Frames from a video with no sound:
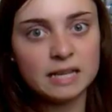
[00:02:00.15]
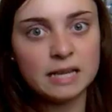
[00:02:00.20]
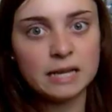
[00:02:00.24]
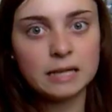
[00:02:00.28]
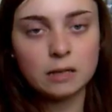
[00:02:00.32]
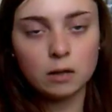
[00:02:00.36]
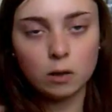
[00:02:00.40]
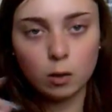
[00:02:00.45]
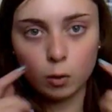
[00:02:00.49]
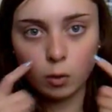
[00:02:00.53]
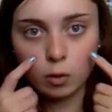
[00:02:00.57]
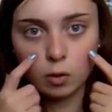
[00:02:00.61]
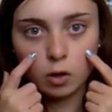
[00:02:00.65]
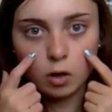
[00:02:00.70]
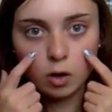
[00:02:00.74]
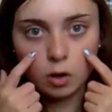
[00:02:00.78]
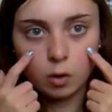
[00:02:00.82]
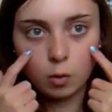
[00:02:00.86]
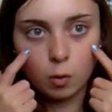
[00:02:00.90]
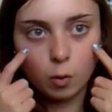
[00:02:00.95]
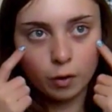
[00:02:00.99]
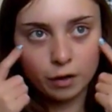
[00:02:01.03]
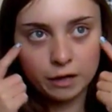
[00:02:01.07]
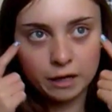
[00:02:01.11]
did look
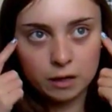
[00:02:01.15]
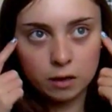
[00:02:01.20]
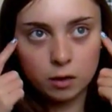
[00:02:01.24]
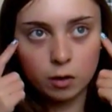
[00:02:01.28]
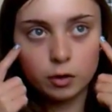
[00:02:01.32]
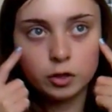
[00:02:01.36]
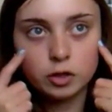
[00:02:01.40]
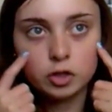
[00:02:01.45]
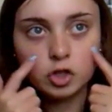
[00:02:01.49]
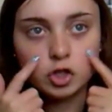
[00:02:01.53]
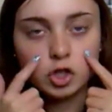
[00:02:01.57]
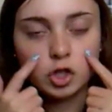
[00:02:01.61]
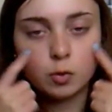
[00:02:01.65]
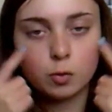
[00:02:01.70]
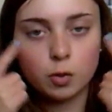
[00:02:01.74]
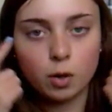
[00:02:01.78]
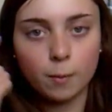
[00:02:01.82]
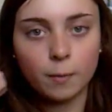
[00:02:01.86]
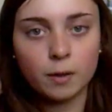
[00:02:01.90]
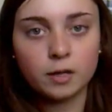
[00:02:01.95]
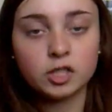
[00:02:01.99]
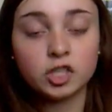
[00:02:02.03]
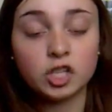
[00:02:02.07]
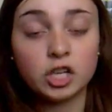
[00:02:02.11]
quite like
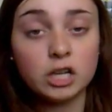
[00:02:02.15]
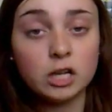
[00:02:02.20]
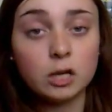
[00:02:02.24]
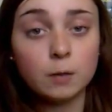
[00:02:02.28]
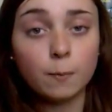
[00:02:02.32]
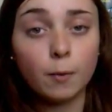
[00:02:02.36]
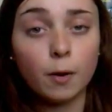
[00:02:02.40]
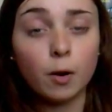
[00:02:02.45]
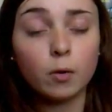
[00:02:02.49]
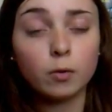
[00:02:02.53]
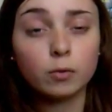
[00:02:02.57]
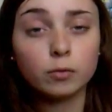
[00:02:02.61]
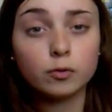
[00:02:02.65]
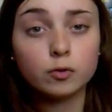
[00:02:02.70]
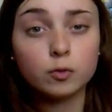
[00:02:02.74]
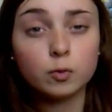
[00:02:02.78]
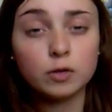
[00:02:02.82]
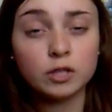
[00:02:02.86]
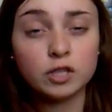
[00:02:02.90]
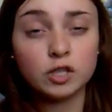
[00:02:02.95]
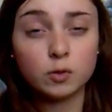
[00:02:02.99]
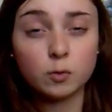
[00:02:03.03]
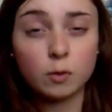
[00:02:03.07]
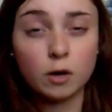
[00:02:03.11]
dewy on my
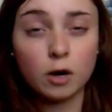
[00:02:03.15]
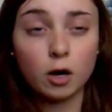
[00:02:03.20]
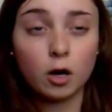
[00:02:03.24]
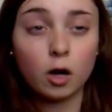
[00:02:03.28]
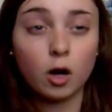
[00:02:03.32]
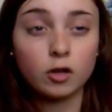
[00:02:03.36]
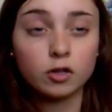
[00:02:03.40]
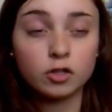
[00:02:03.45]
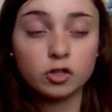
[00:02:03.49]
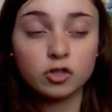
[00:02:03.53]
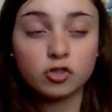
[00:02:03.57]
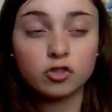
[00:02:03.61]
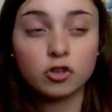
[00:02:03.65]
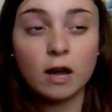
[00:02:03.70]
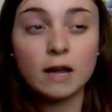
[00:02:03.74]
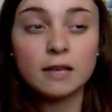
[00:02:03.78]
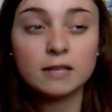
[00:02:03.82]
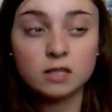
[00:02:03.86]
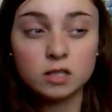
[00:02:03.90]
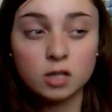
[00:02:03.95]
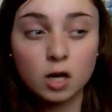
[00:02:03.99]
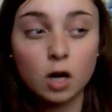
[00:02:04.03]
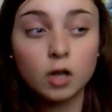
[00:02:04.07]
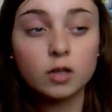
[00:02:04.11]
cheekbones, which is where I
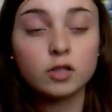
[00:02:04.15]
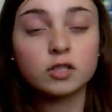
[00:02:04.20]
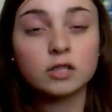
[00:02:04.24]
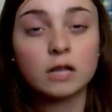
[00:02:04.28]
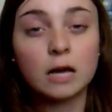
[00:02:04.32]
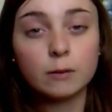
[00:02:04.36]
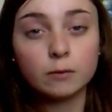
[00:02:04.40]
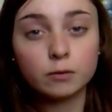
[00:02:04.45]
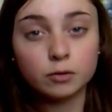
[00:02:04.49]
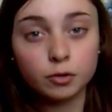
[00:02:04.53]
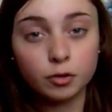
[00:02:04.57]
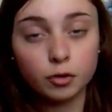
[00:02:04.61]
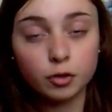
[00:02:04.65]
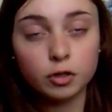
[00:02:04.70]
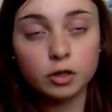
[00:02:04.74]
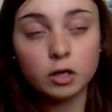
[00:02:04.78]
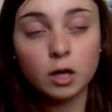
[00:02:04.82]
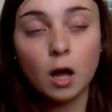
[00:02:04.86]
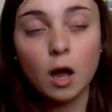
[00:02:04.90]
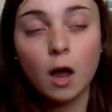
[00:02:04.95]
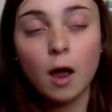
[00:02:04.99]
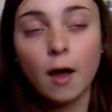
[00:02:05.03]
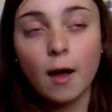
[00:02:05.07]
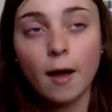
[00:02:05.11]
concentrated it on, so that was good.